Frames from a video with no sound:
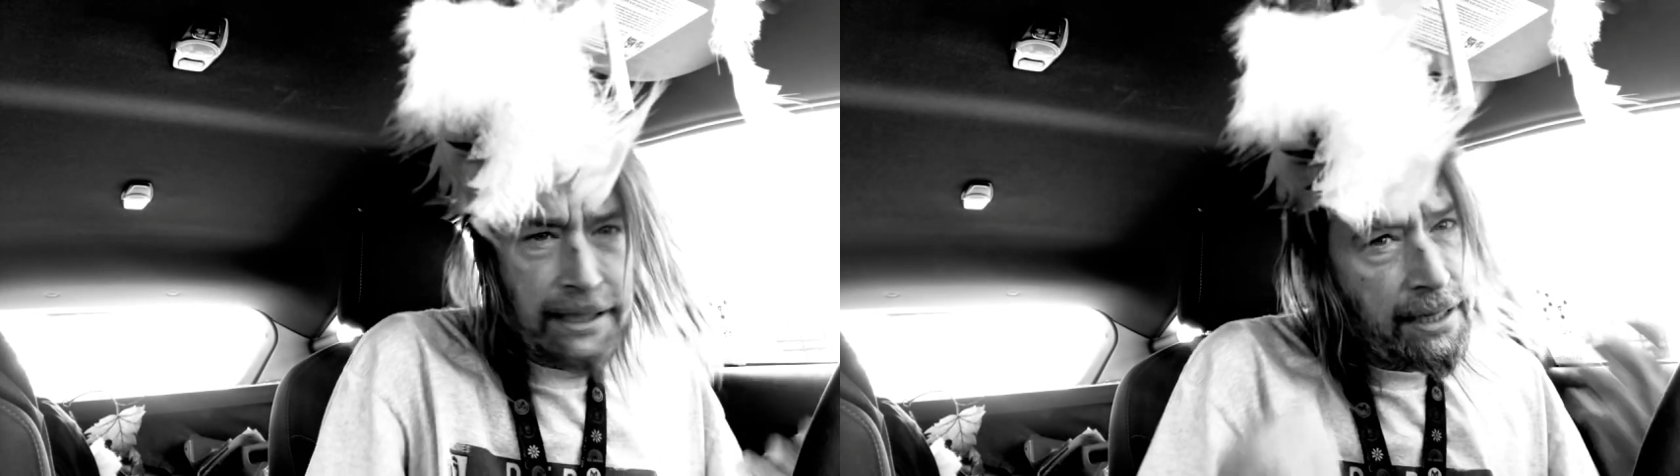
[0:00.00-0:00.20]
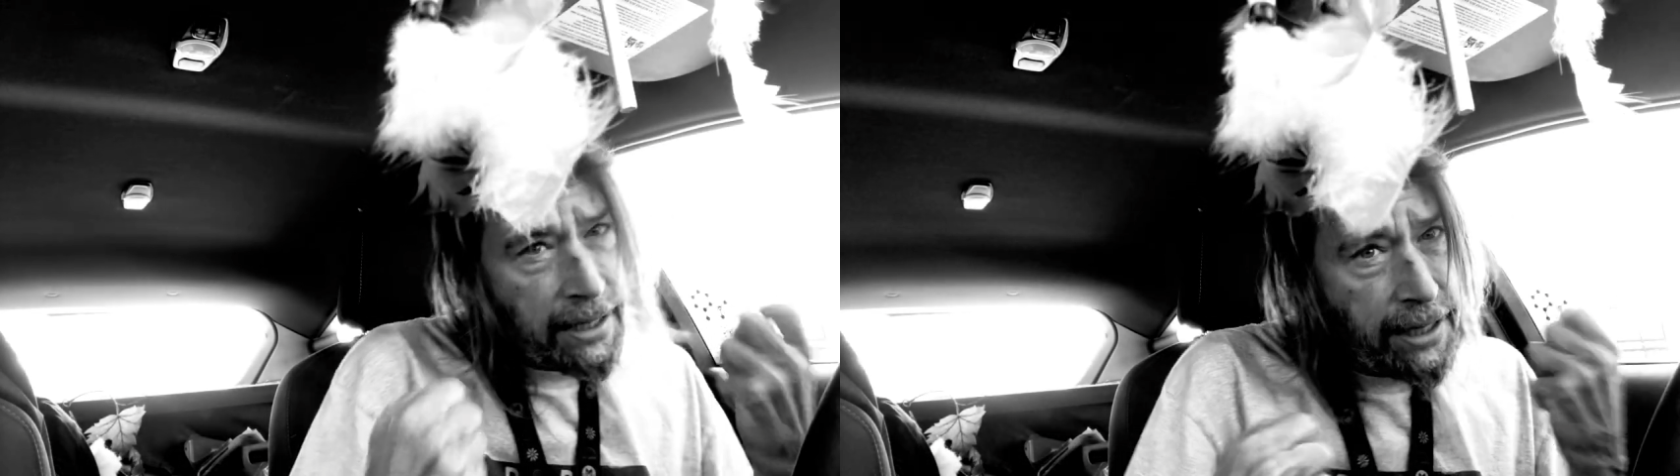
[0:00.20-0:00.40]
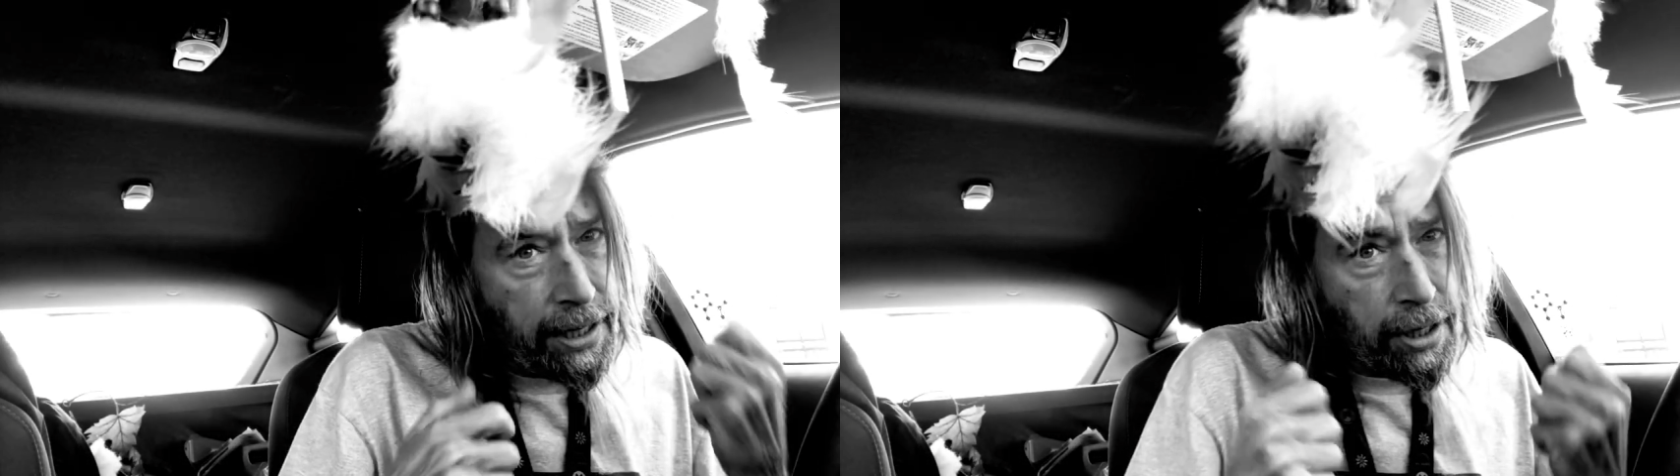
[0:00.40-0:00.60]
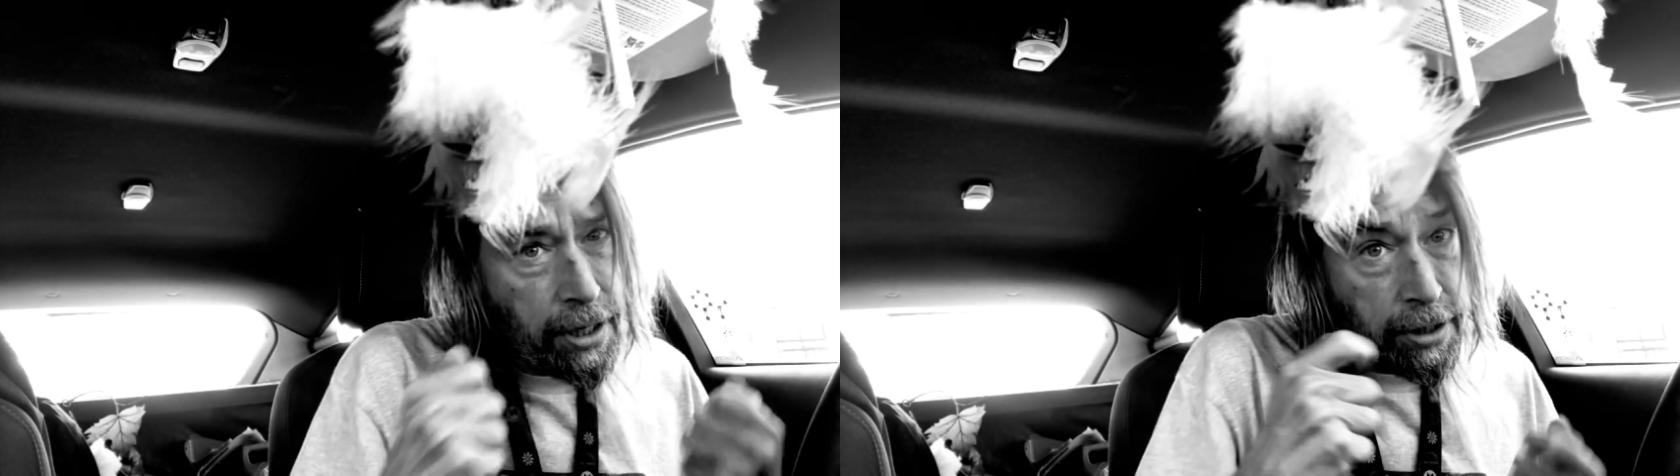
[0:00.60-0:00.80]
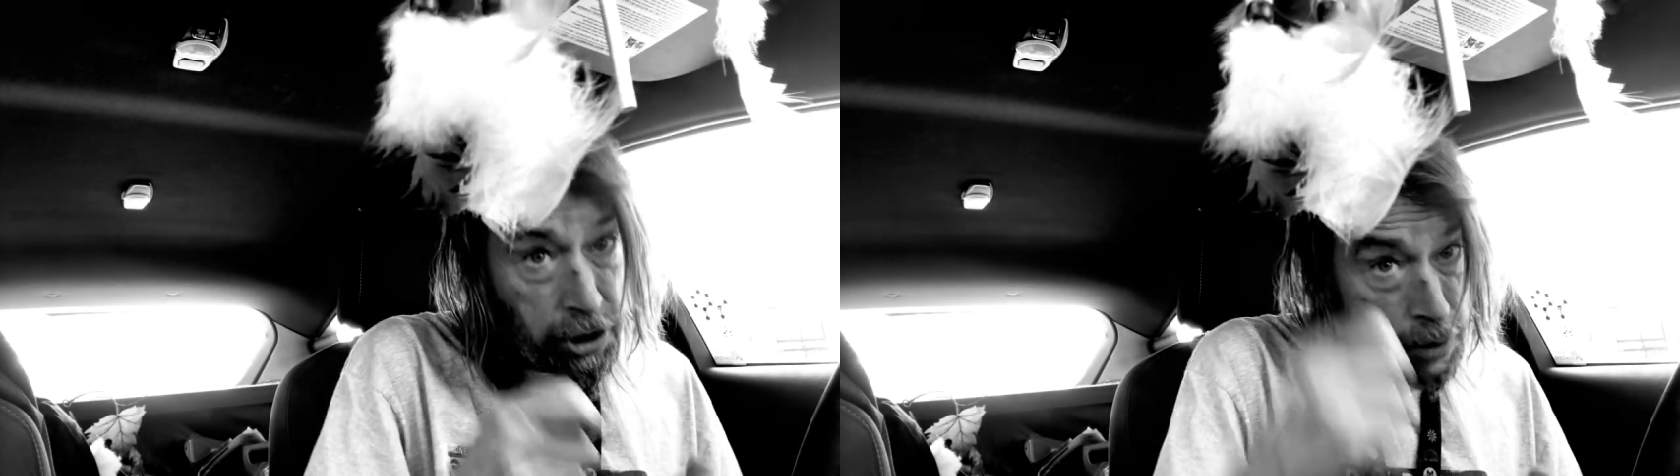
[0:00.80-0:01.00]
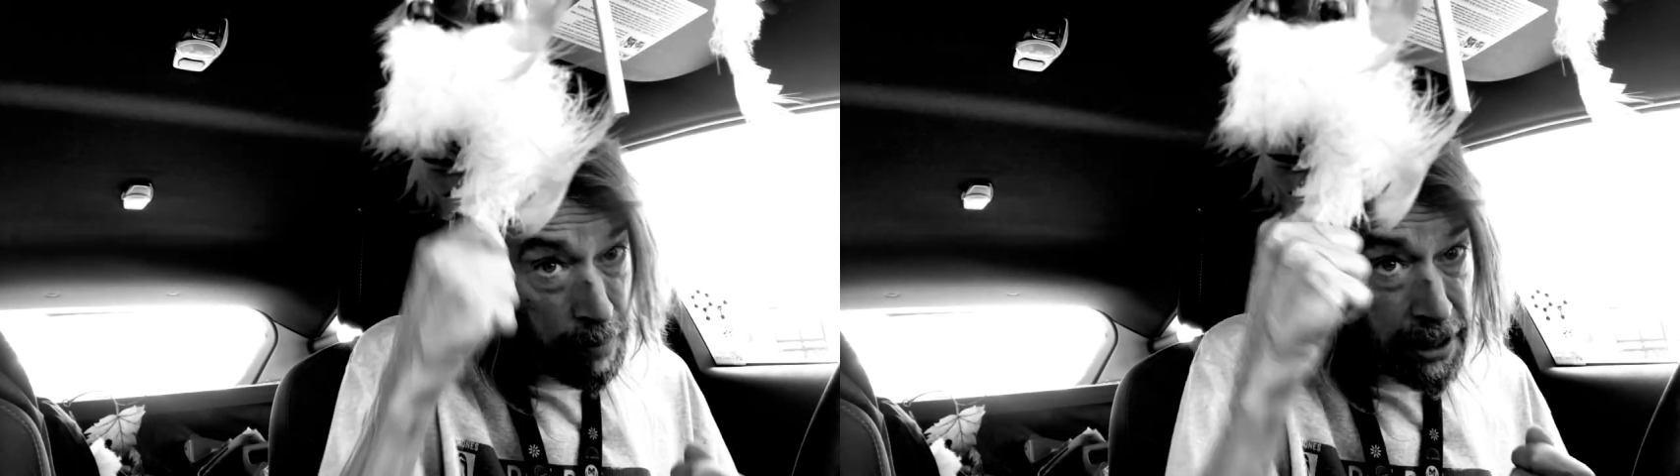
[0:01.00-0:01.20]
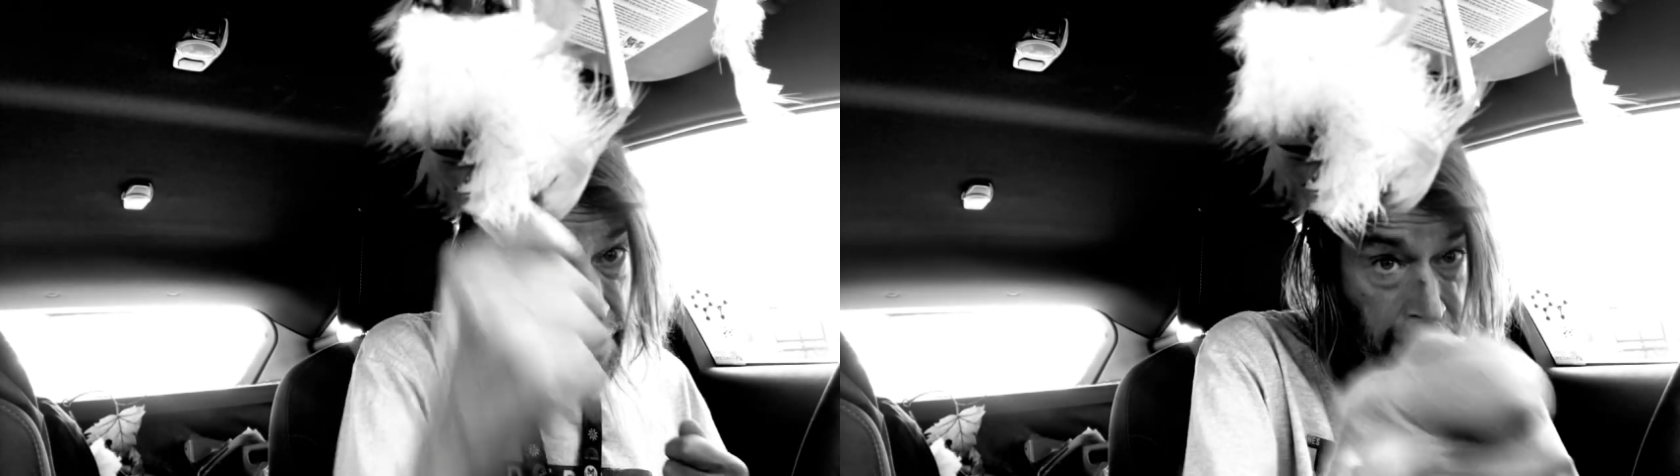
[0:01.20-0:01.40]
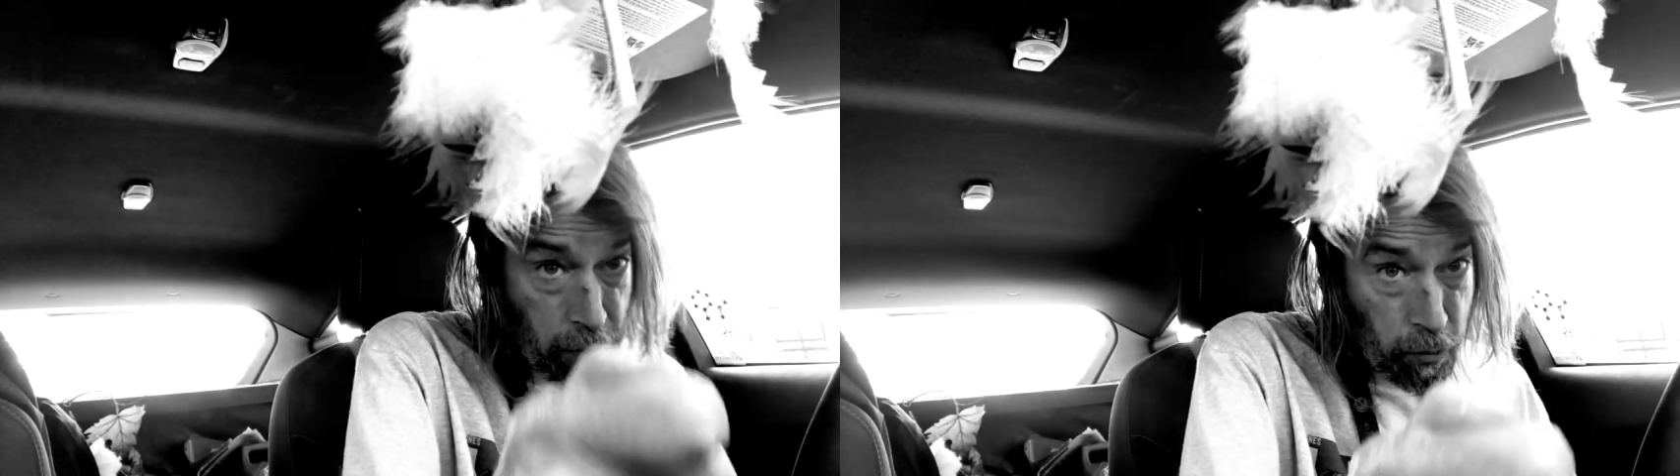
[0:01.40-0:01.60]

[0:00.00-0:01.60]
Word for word: an ear to be like,